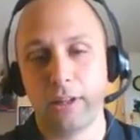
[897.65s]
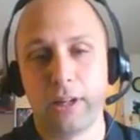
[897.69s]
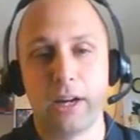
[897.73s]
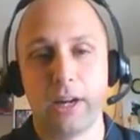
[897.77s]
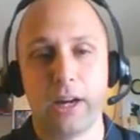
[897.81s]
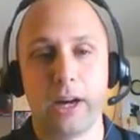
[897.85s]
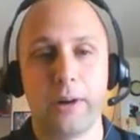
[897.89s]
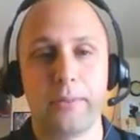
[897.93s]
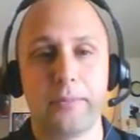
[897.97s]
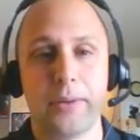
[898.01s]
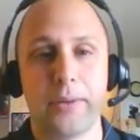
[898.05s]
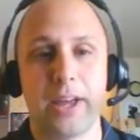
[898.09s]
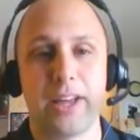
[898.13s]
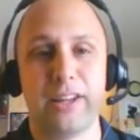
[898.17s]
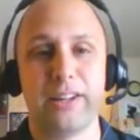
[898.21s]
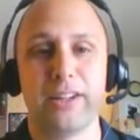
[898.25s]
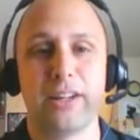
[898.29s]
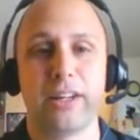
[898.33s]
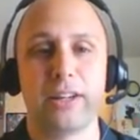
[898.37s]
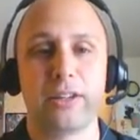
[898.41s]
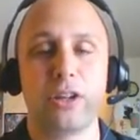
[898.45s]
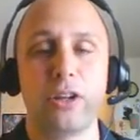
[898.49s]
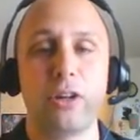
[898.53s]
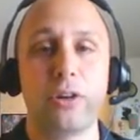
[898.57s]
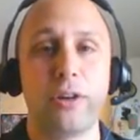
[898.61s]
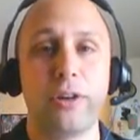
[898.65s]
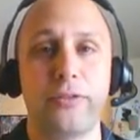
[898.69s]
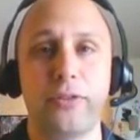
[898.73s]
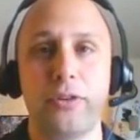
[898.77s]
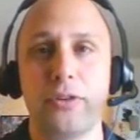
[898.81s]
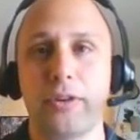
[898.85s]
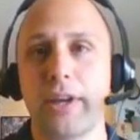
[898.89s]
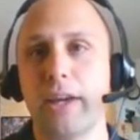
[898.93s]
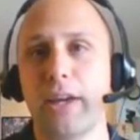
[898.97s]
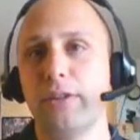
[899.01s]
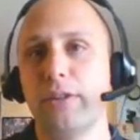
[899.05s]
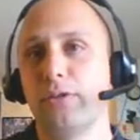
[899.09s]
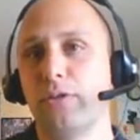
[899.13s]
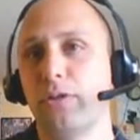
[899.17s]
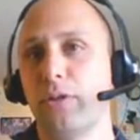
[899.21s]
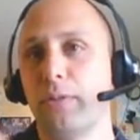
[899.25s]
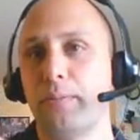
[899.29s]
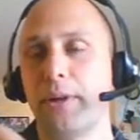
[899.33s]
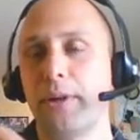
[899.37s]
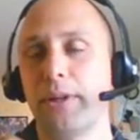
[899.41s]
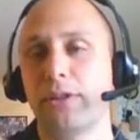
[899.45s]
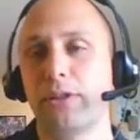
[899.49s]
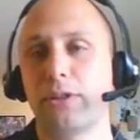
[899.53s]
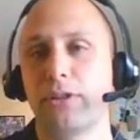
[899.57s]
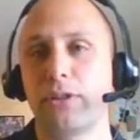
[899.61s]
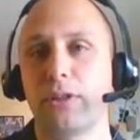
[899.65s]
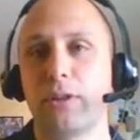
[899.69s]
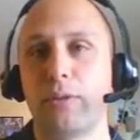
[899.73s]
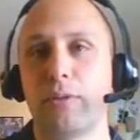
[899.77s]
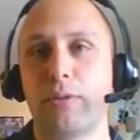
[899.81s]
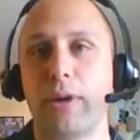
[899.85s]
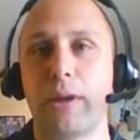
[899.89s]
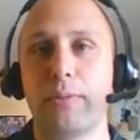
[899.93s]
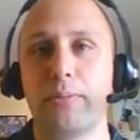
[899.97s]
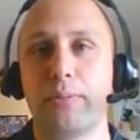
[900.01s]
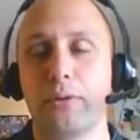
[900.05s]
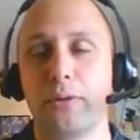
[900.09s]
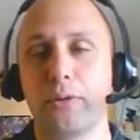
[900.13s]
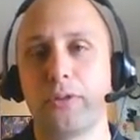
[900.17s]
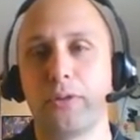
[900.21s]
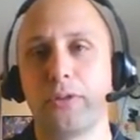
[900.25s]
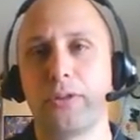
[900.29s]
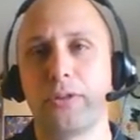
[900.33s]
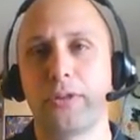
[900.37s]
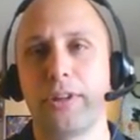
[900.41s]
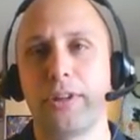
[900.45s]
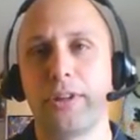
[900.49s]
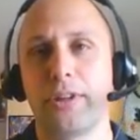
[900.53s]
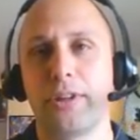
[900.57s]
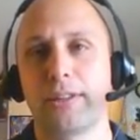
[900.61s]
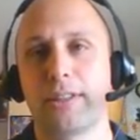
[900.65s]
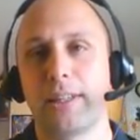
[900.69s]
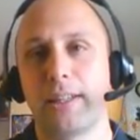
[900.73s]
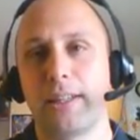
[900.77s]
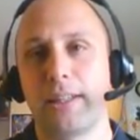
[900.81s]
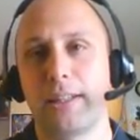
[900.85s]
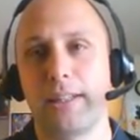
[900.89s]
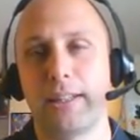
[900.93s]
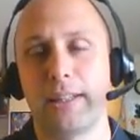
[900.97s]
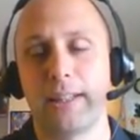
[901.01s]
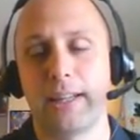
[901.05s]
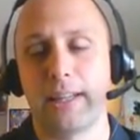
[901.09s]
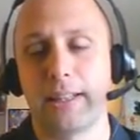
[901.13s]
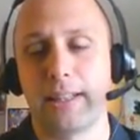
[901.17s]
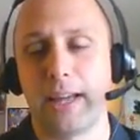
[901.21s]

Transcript: And if you can, draw pictures on the whiteboard or things like